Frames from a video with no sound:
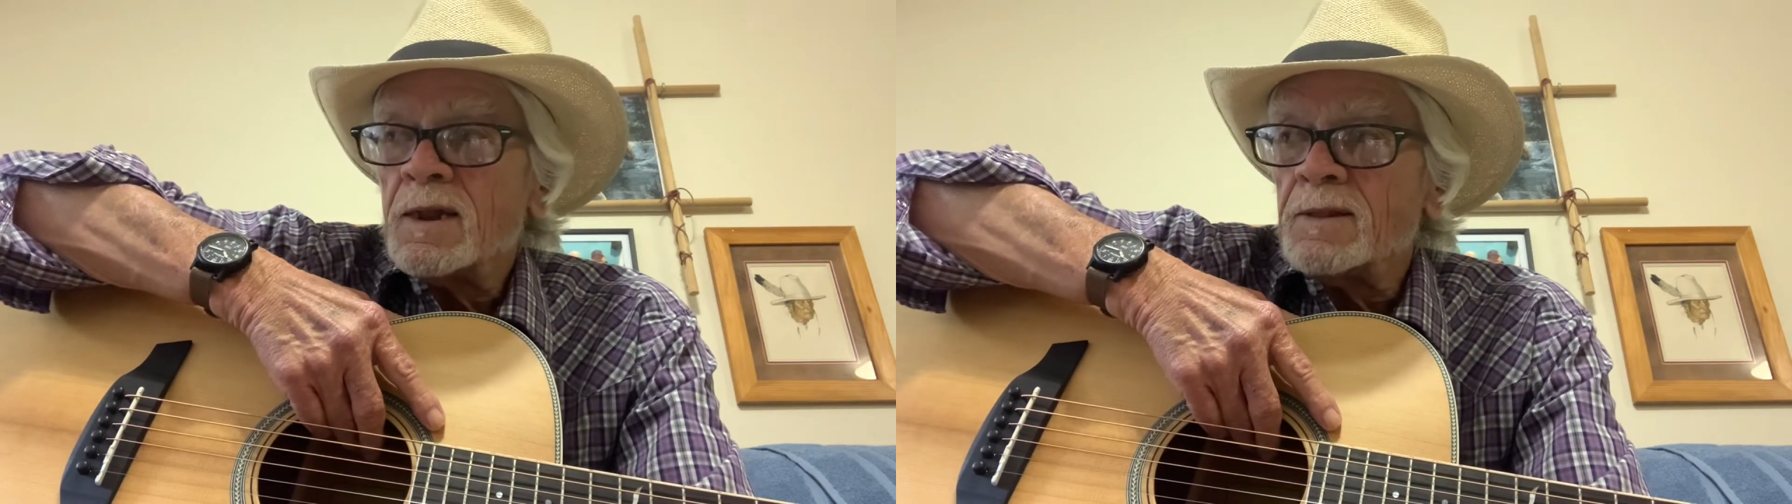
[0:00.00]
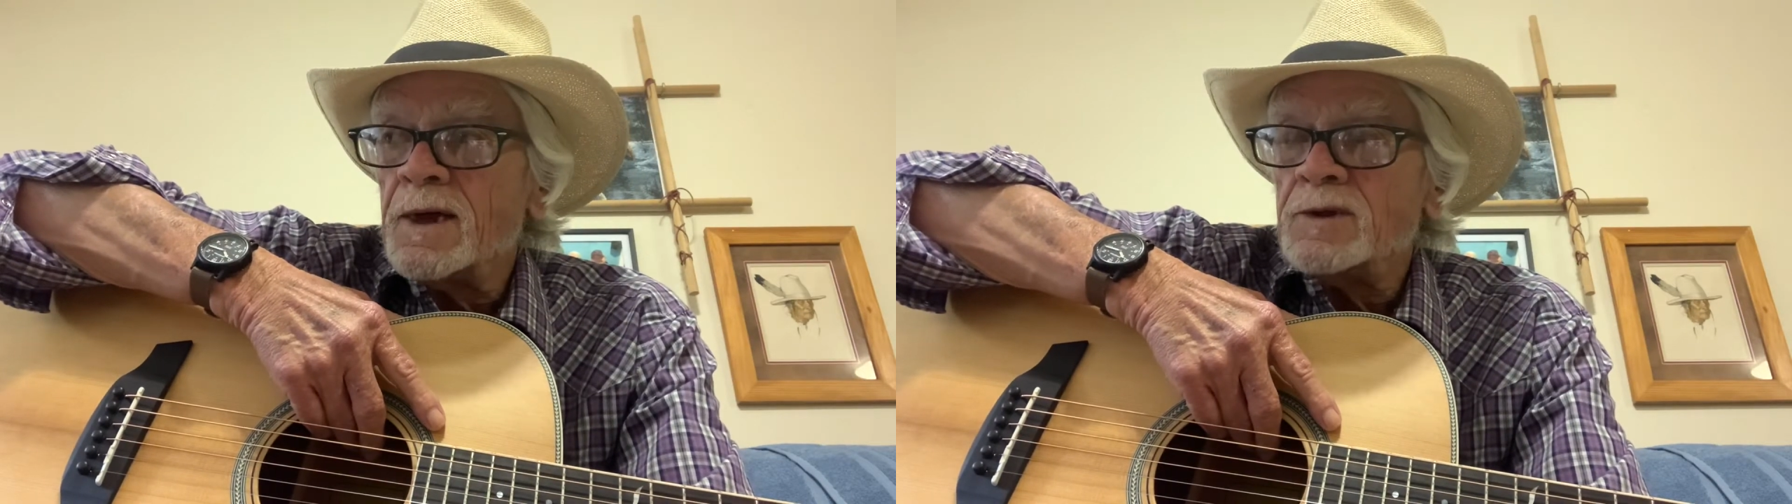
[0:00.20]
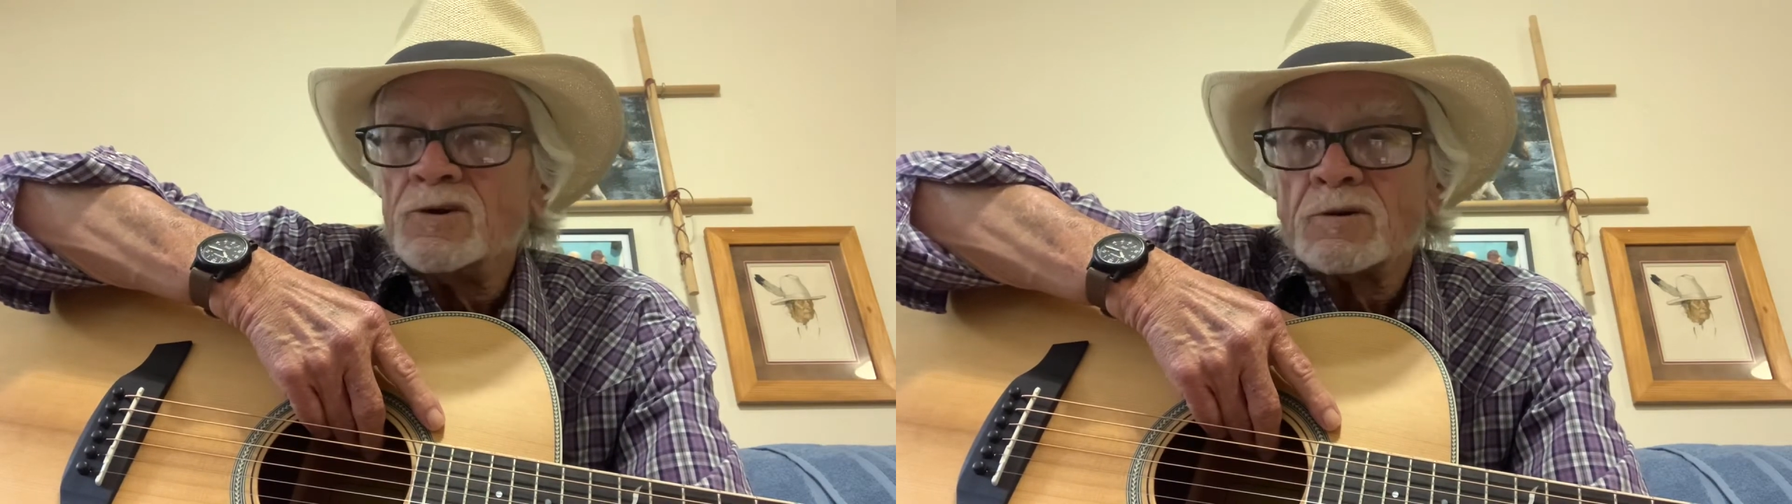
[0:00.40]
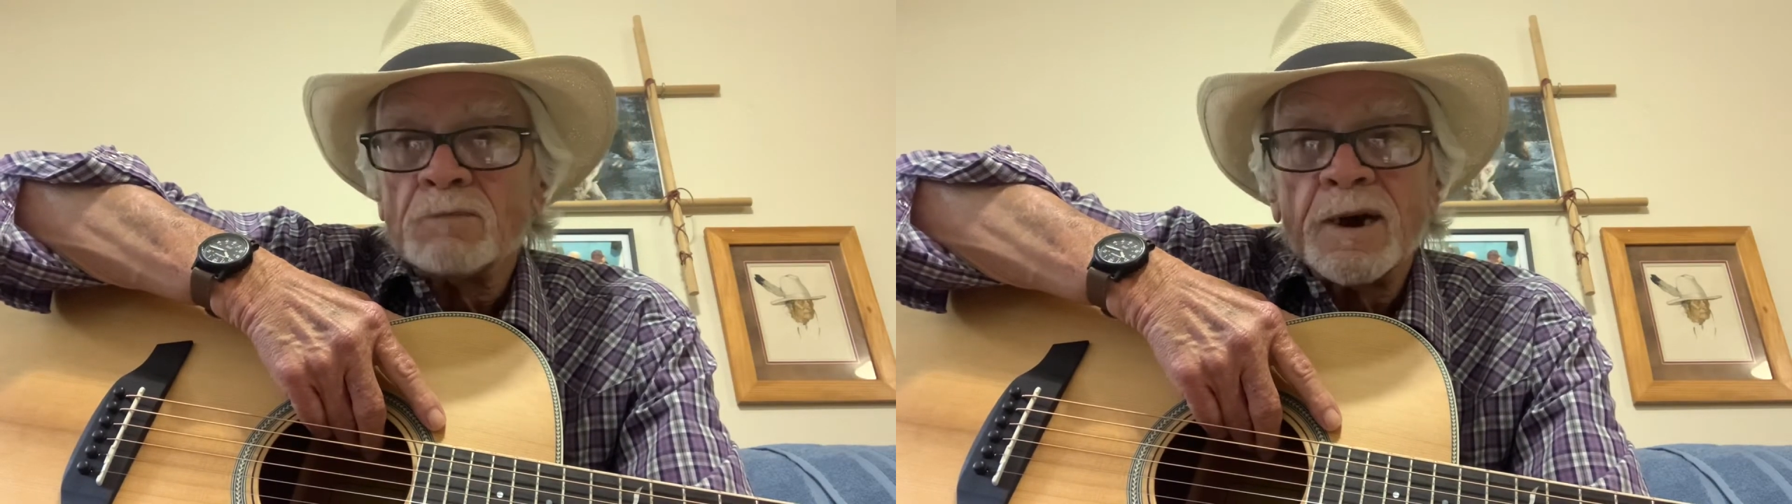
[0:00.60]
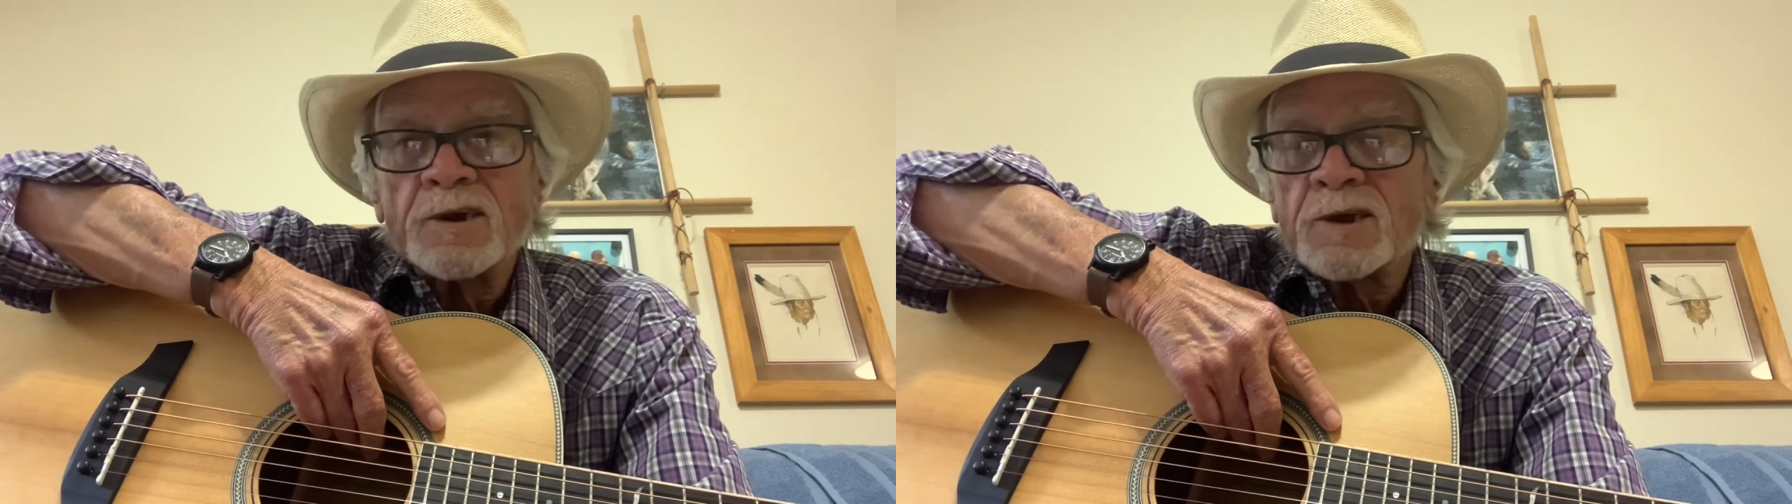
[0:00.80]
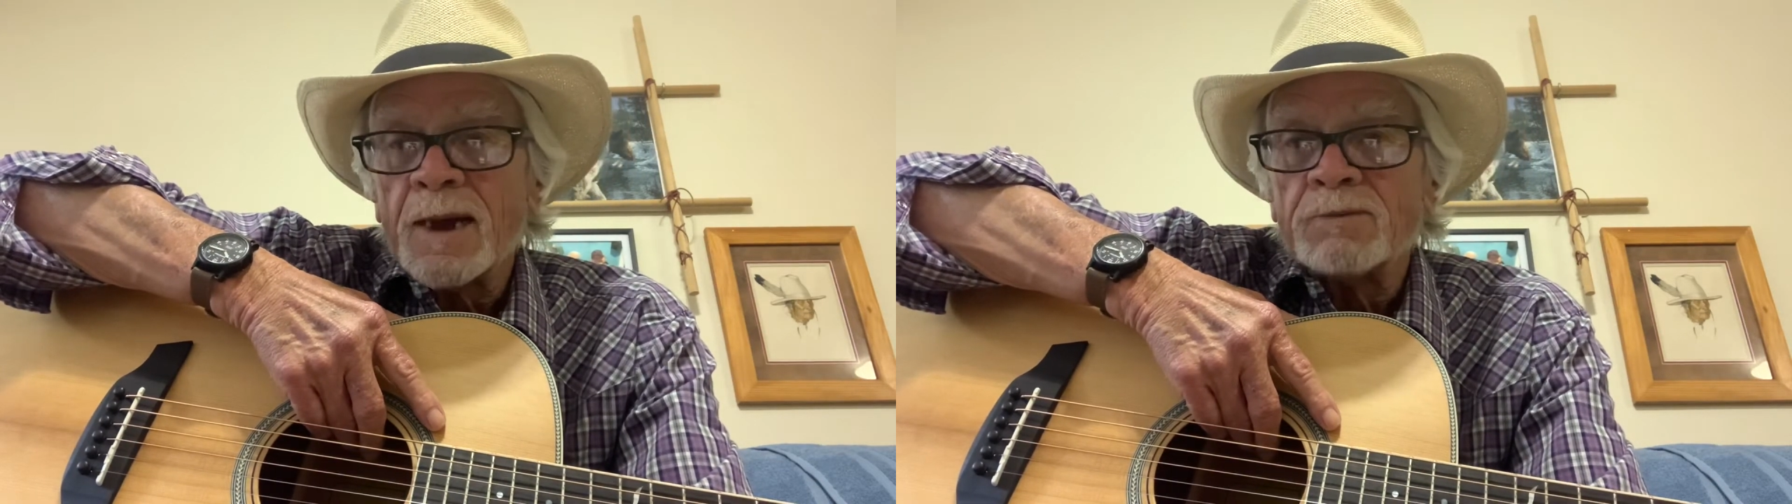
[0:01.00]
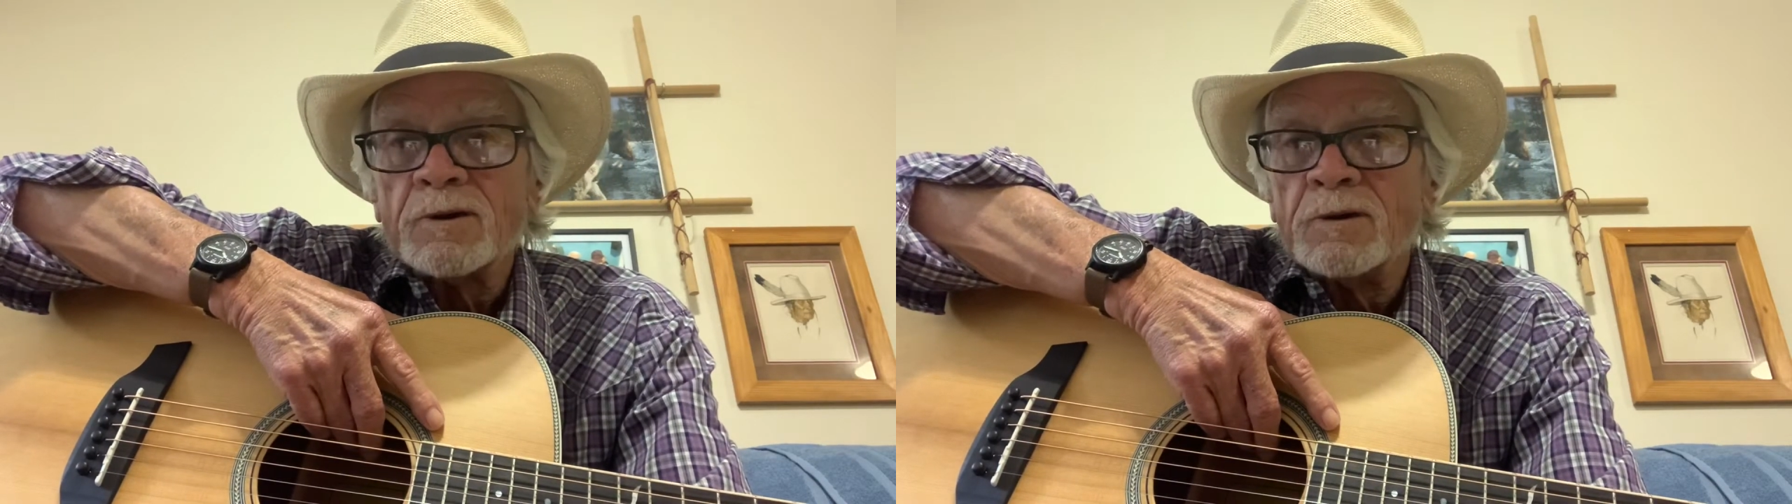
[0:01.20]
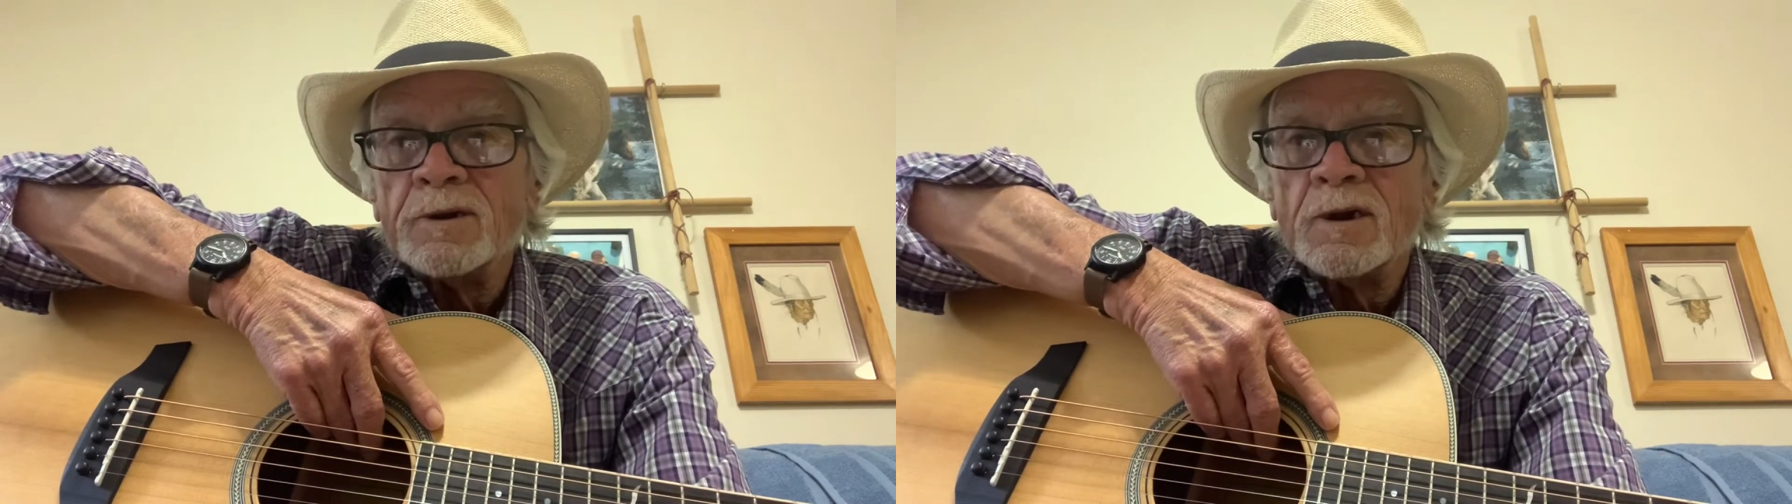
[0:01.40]
that just makes
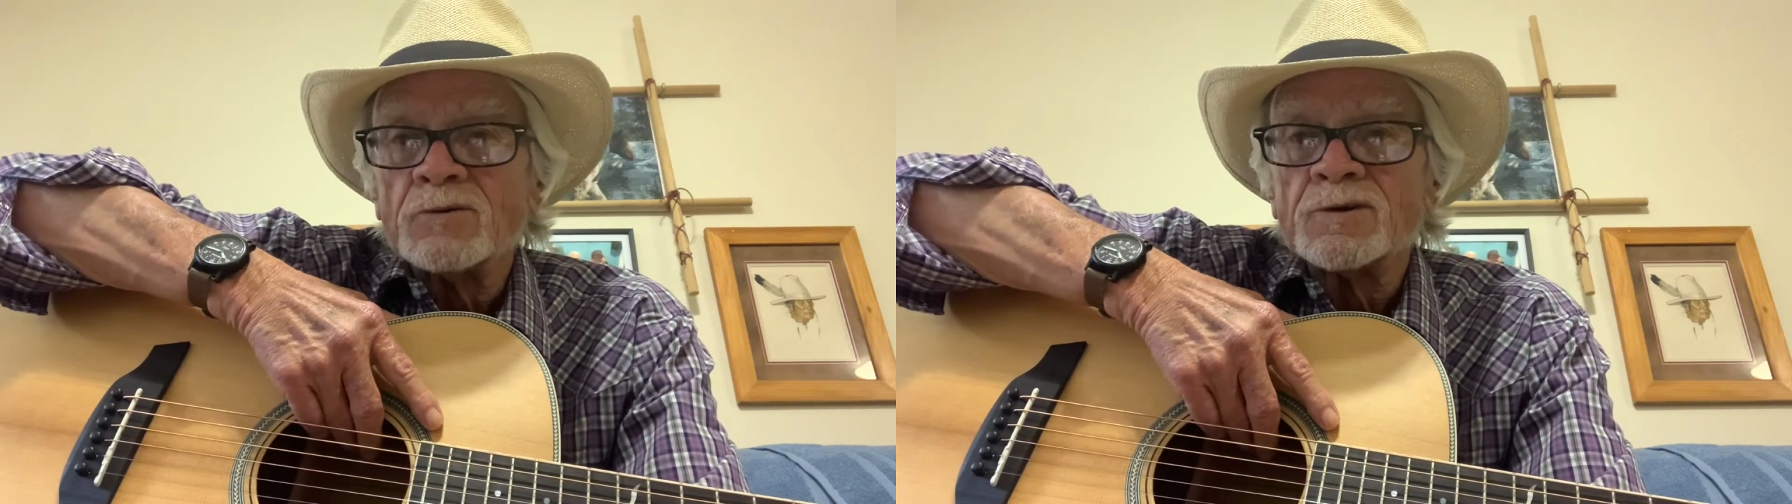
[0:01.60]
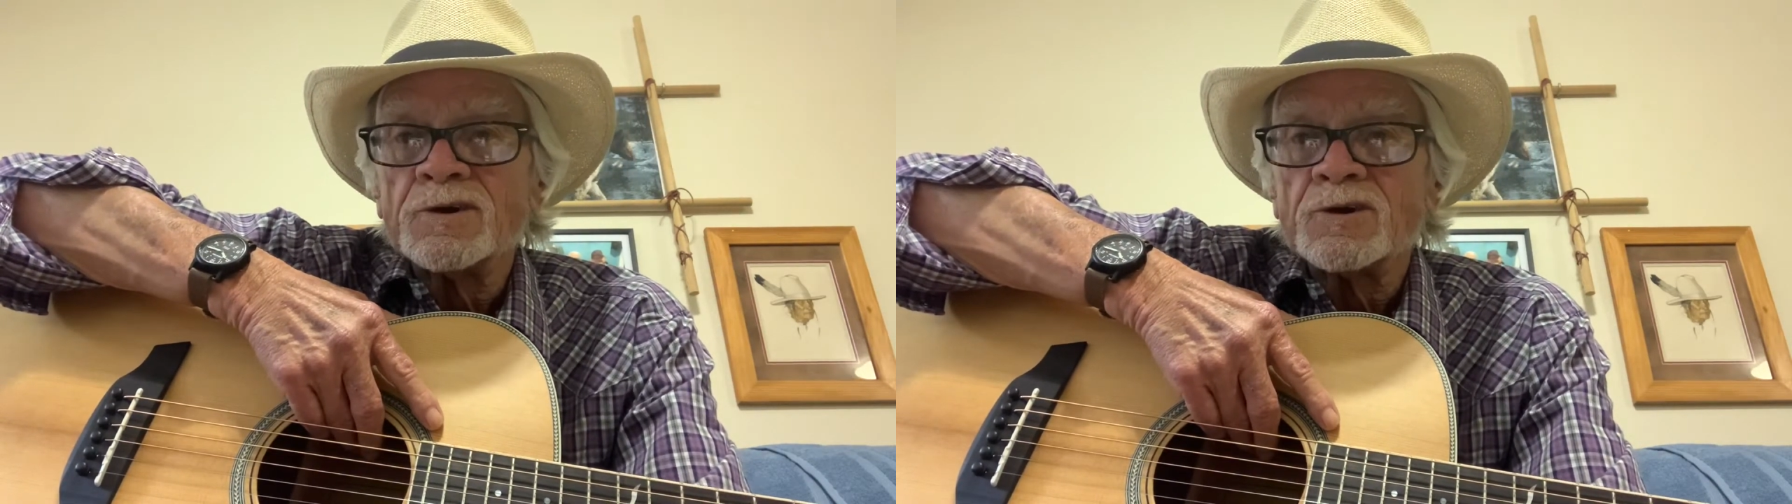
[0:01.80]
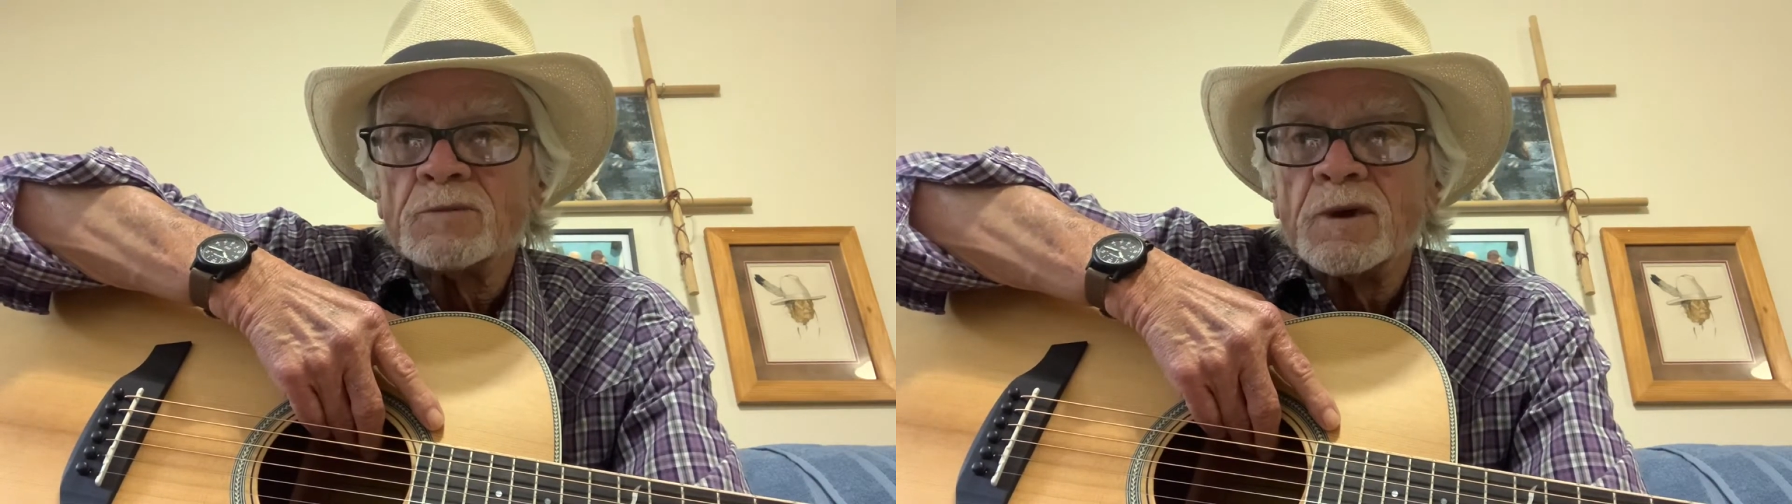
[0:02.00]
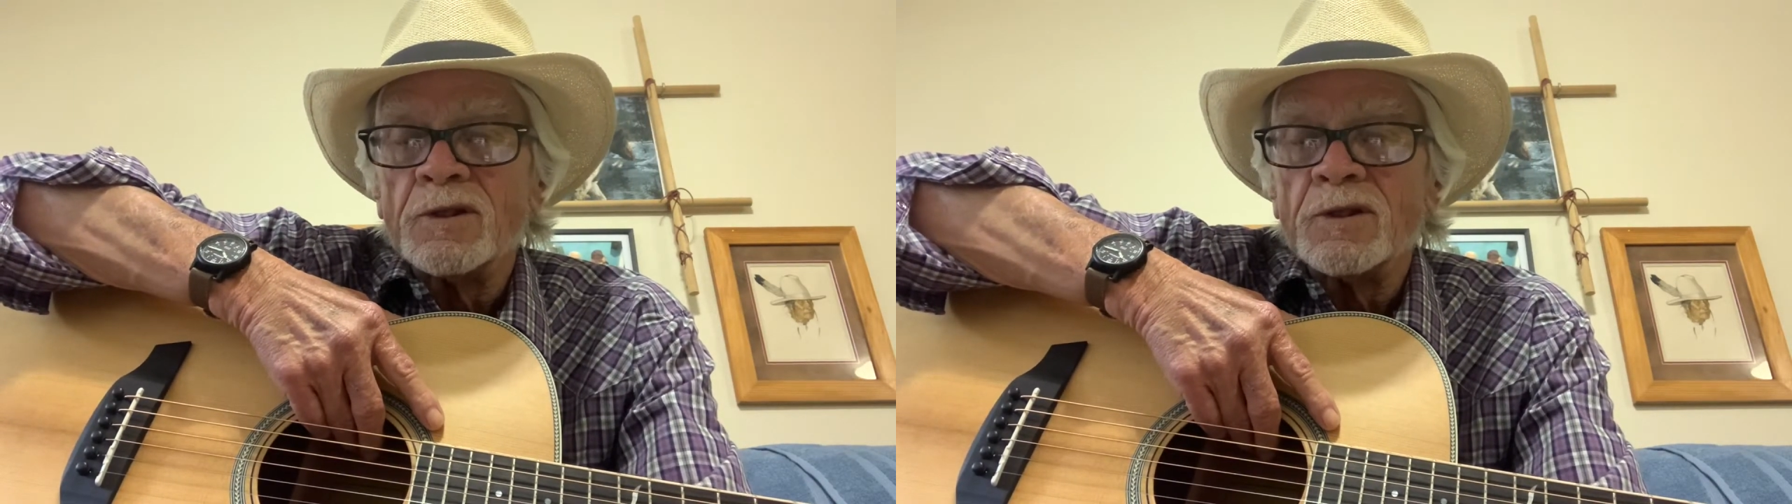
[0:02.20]
absolutely no sense to me.